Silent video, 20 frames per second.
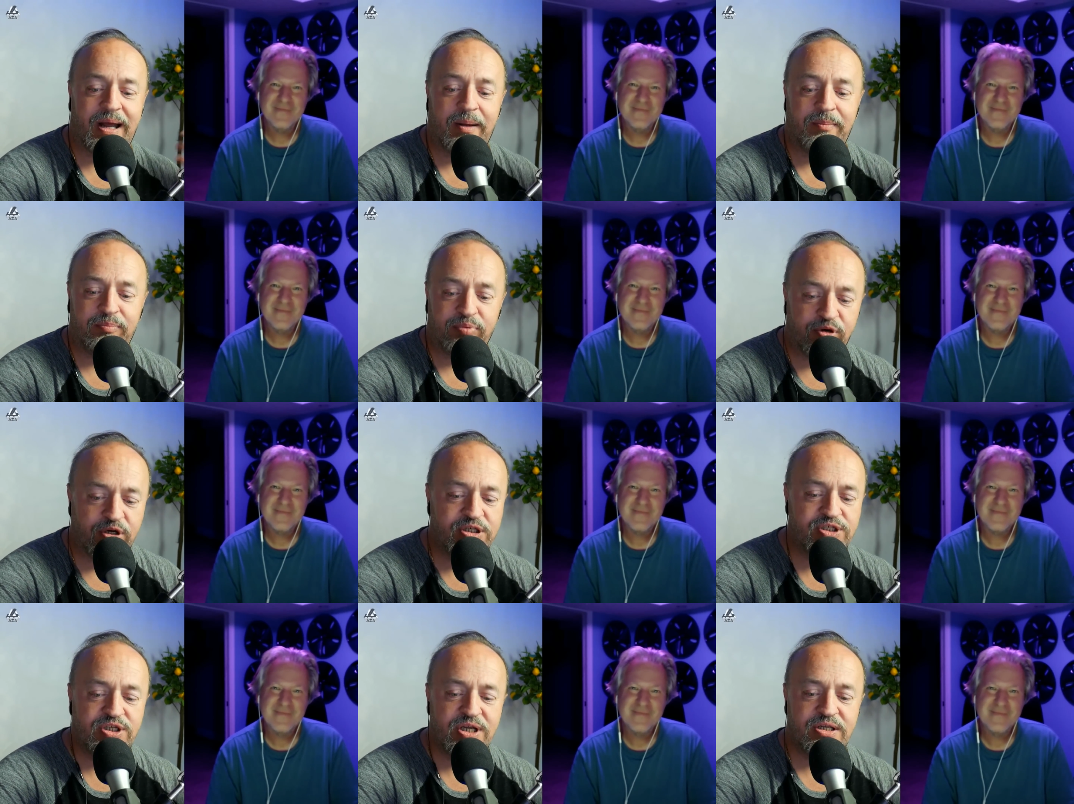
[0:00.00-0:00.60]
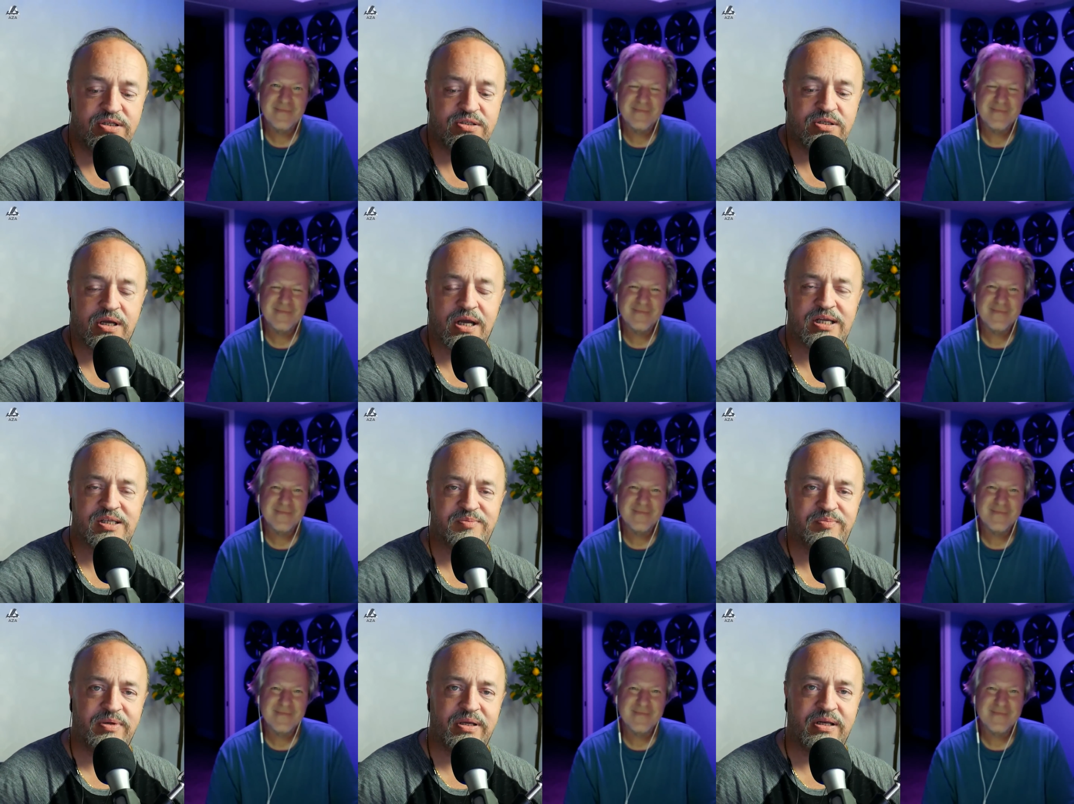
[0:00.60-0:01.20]
Speaker 1: I appreciate you
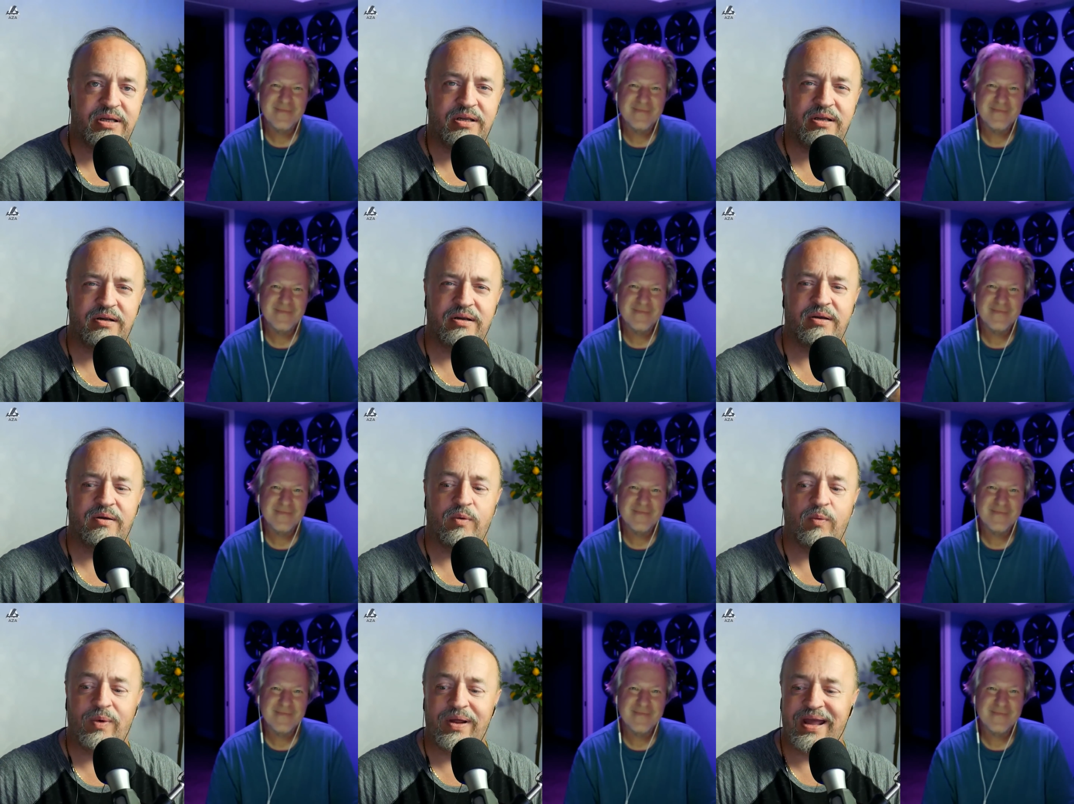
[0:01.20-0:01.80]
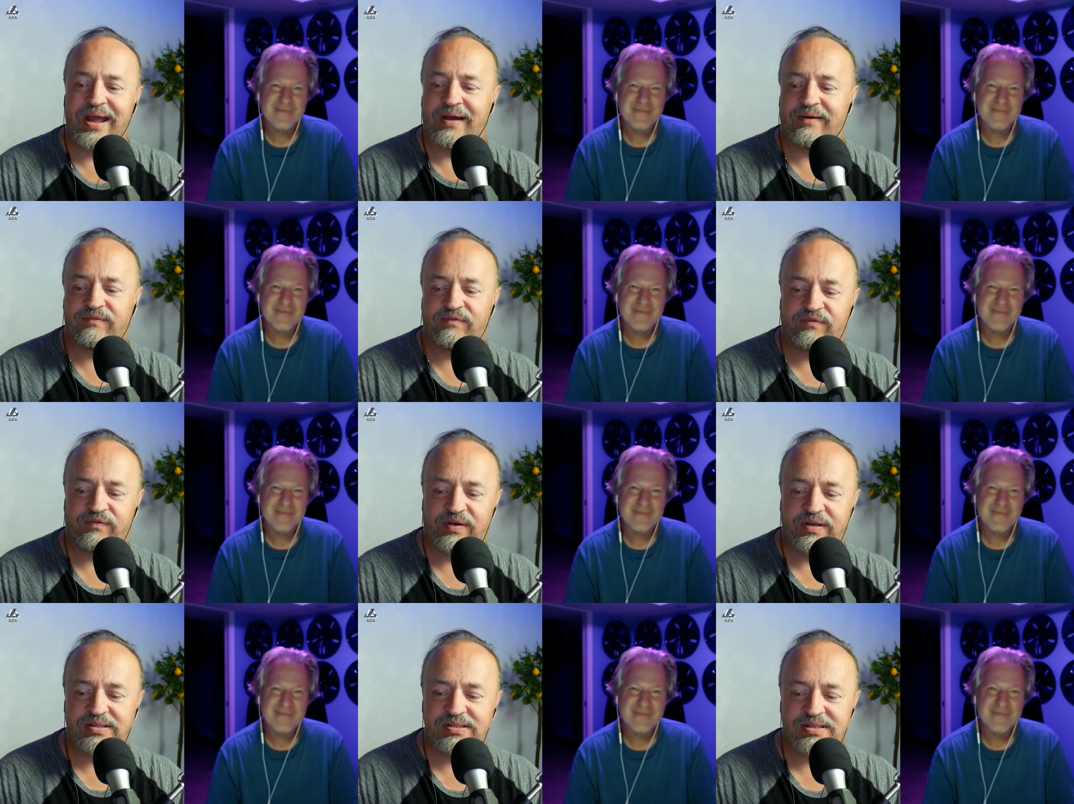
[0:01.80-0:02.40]
guys being here. We have
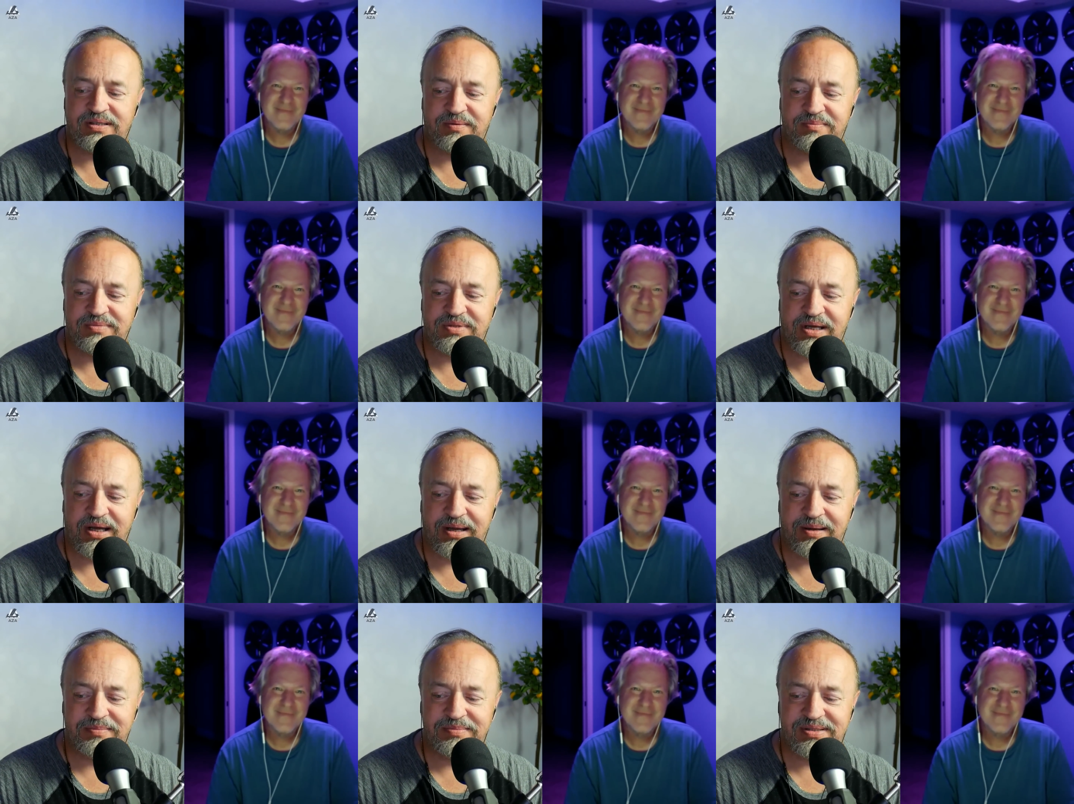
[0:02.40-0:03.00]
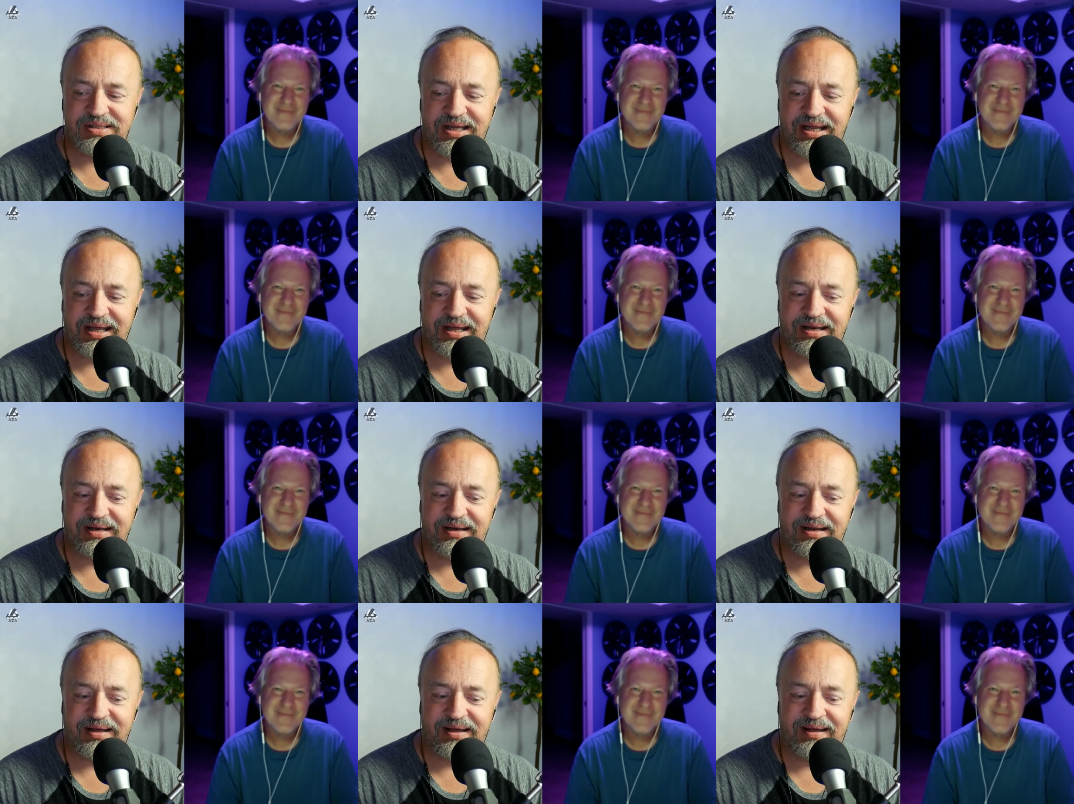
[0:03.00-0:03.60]
fun sometimes.
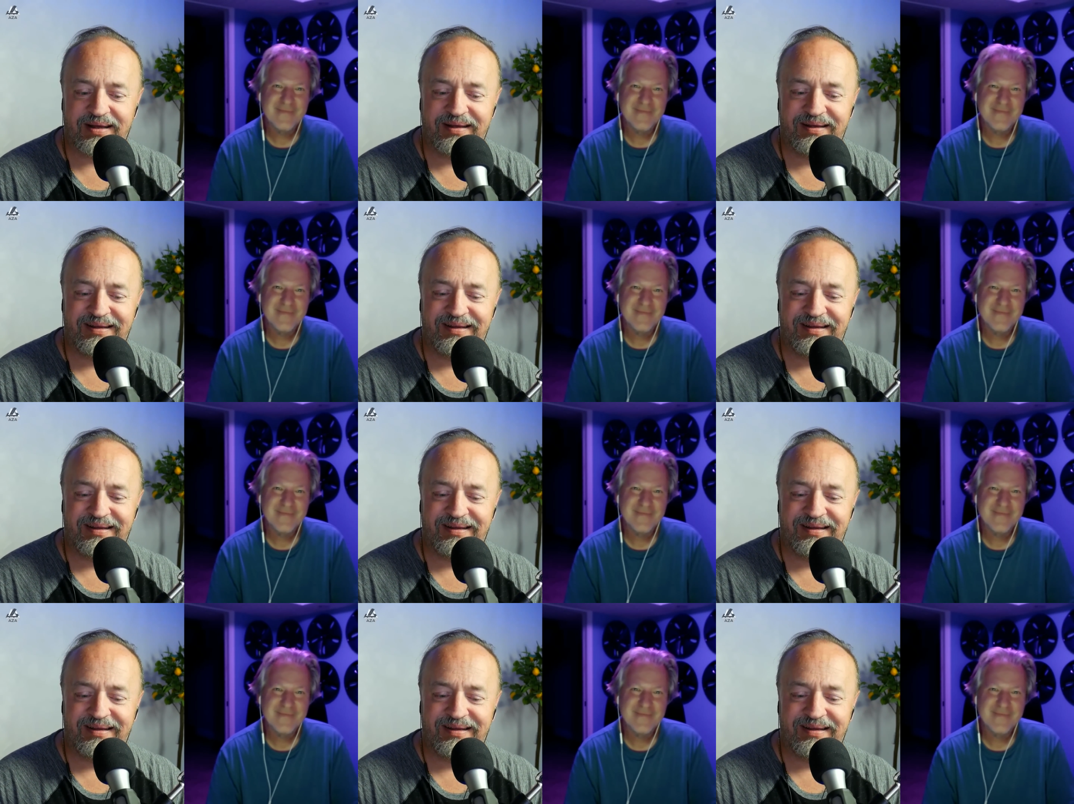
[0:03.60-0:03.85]
And uh,